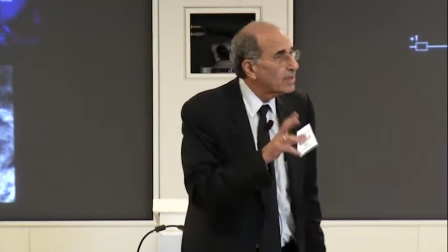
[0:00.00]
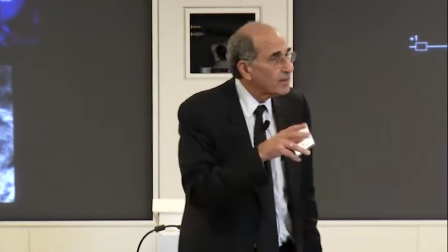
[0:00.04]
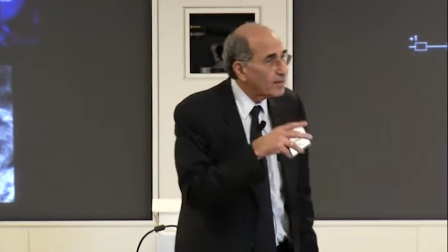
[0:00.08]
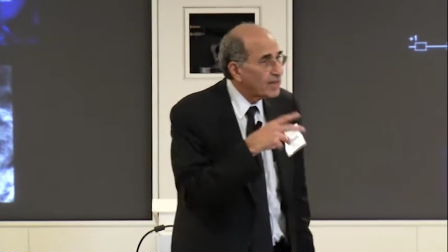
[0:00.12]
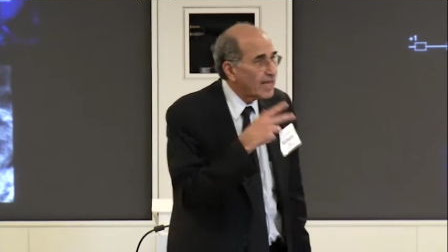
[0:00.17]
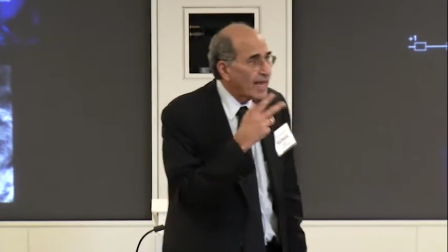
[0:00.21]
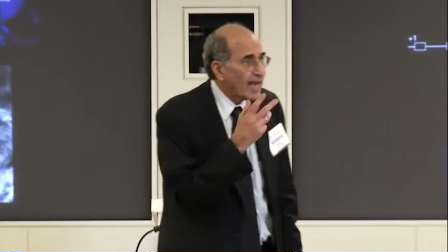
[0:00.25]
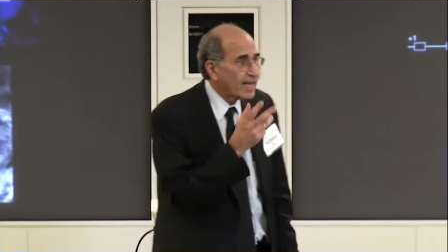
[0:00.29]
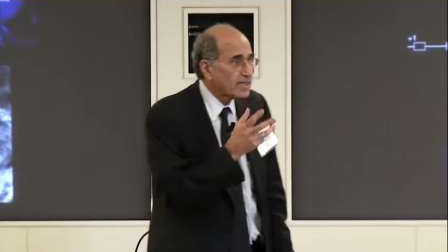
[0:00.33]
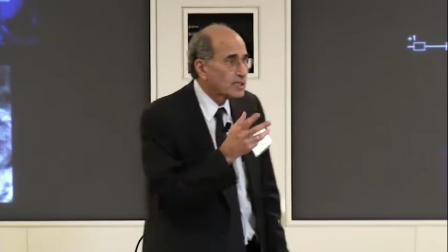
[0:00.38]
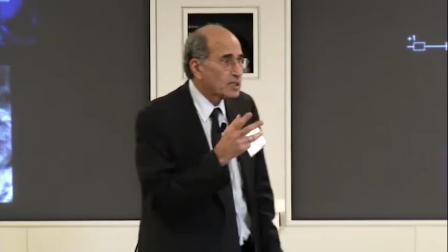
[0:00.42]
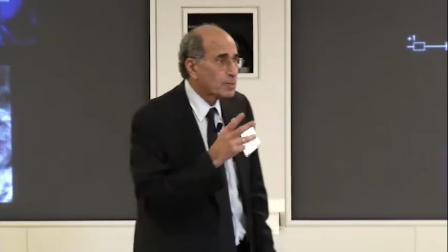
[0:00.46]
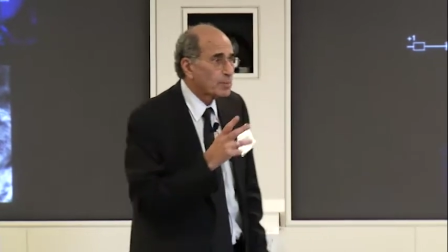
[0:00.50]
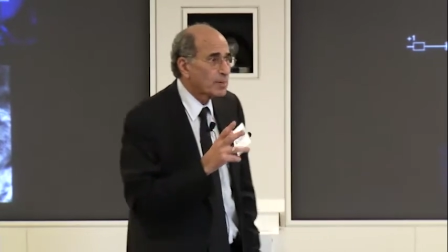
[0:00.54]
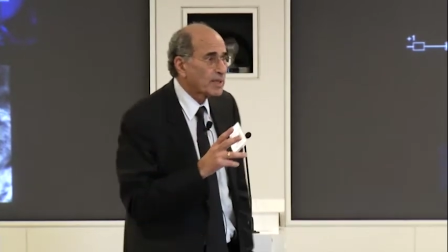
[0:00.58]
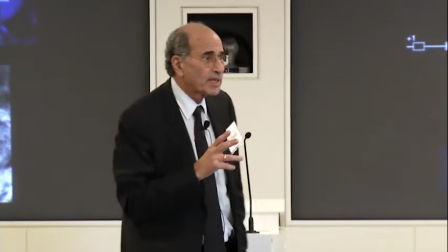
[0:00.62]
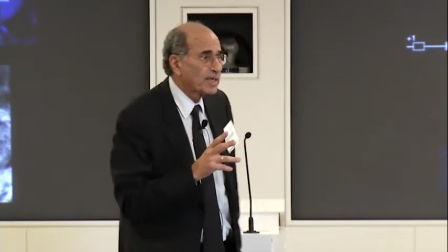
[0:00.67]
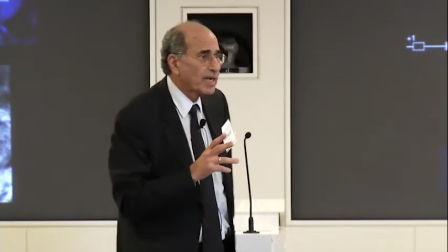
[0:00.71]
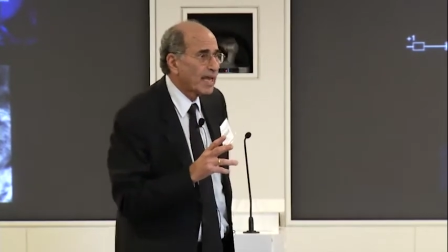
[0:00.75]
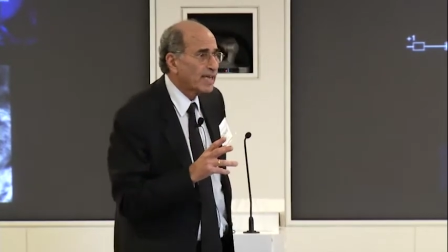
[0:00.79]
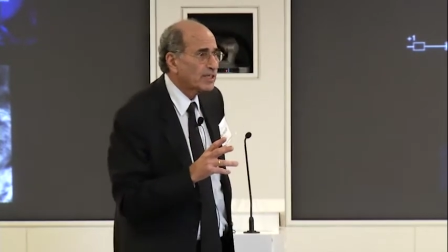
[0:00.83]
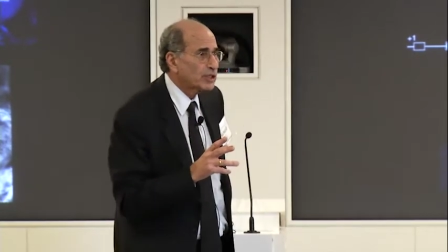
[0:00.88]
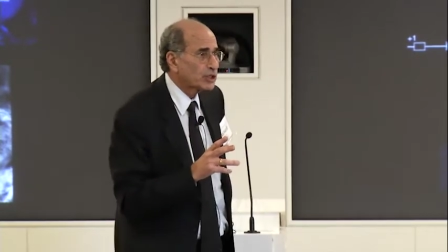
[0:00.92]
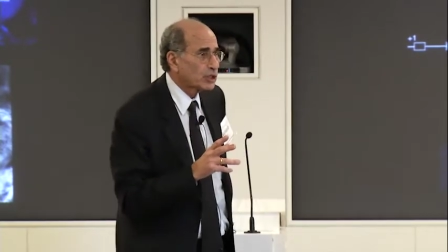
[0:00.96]
the
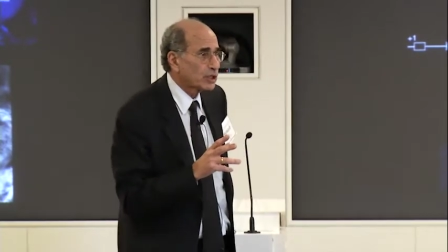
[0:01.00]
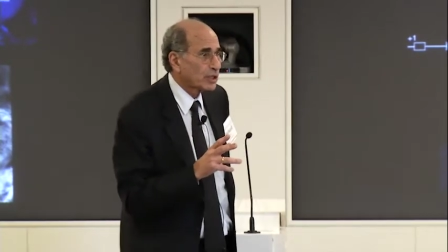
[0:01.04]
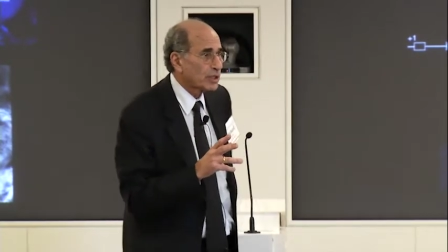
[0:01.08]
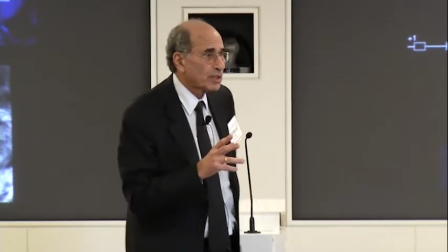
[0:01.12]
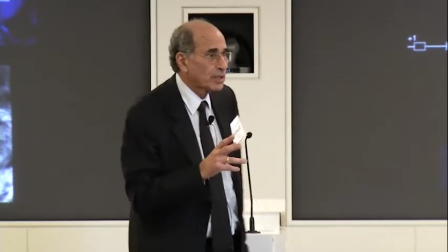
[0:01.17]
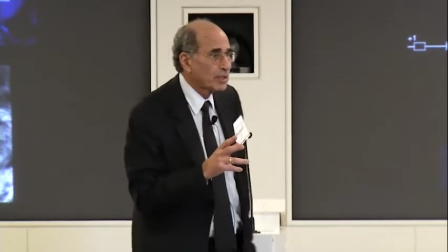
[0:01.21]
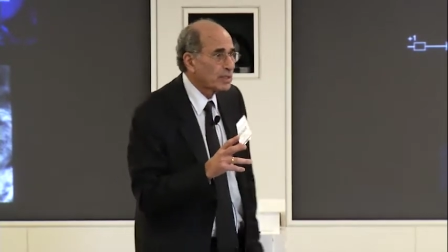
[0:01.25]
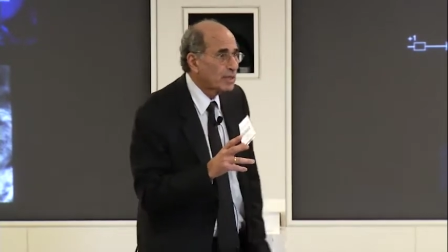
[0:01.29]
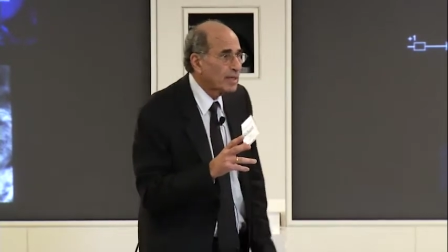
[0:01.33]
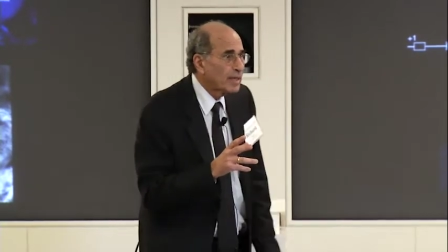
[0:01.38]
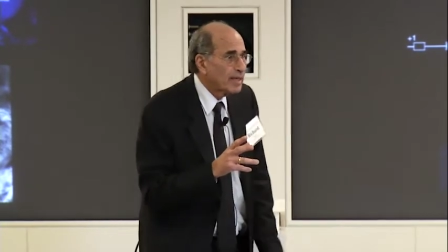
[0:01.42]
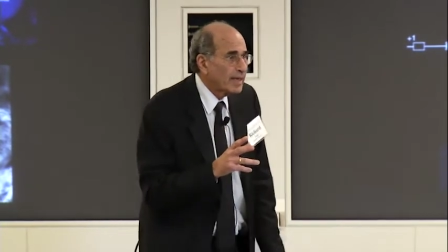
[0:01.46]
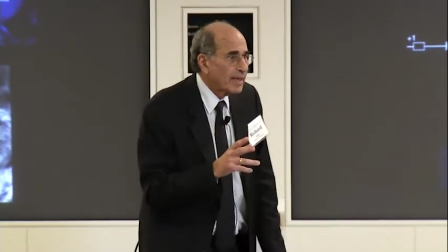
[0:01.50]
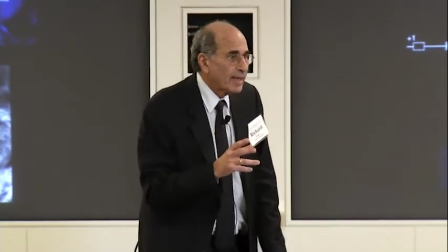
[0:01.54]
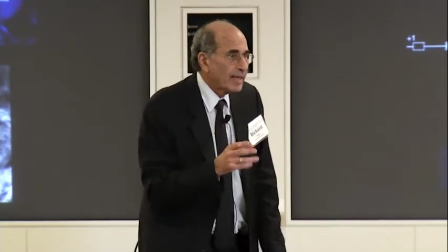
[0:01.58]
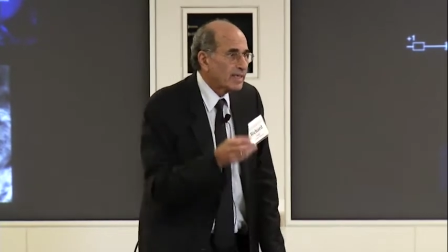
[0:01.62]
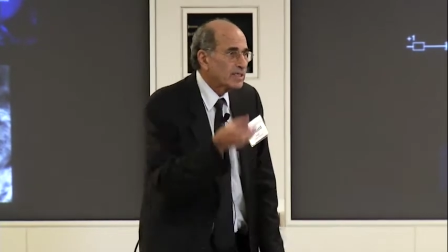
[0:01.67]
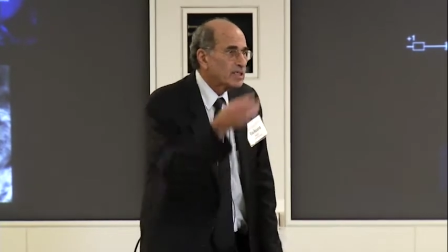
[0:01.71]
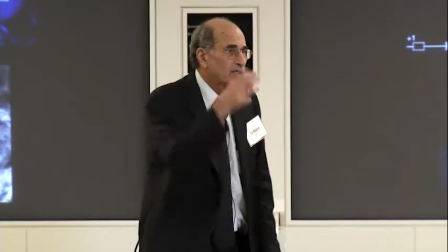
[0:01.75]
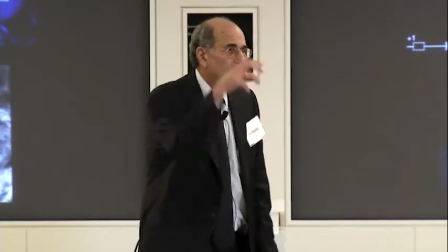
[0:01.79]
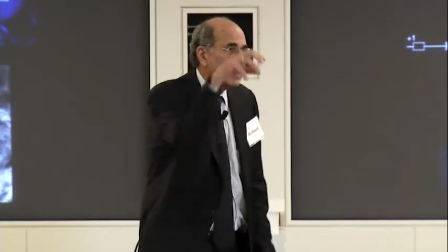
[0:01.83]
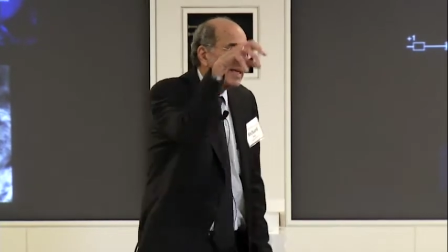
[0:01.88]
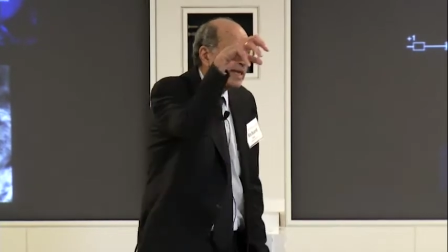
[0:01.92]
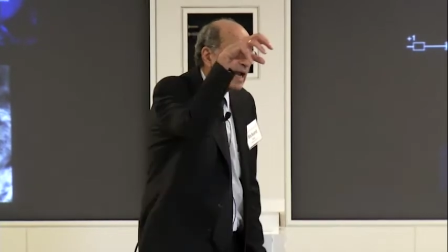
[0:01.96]
explanation
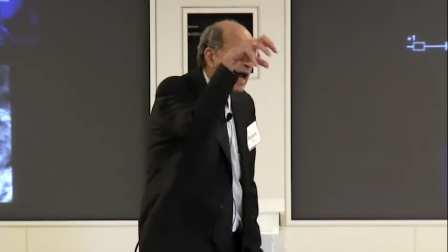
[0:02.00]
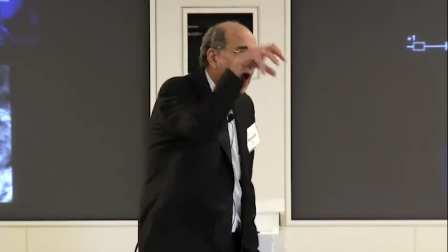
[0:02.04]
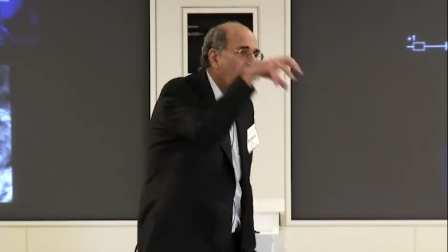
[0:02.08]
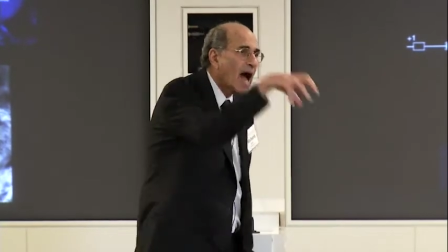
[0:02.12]
is that